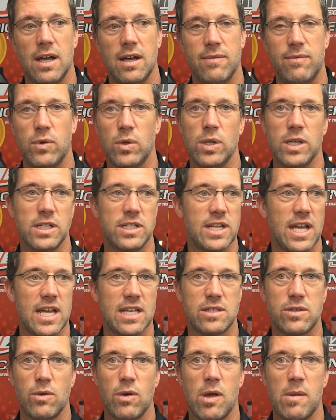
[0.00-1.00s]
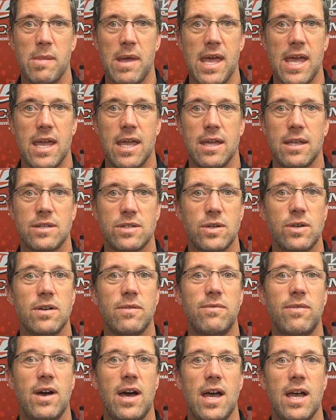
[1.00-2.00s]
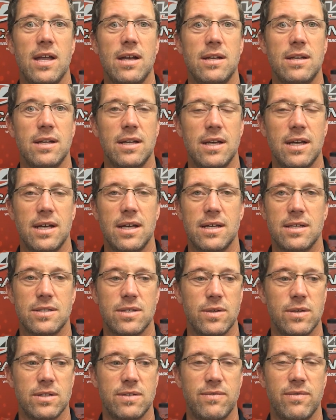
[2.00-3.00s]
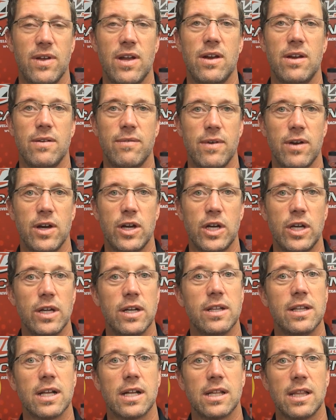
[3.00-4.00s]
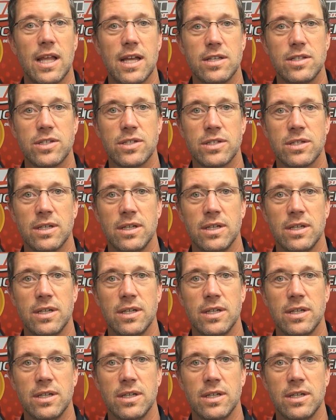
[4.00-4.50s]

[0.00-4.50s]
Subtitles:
Fully JASO MA certified, so it's very, very good in the clutch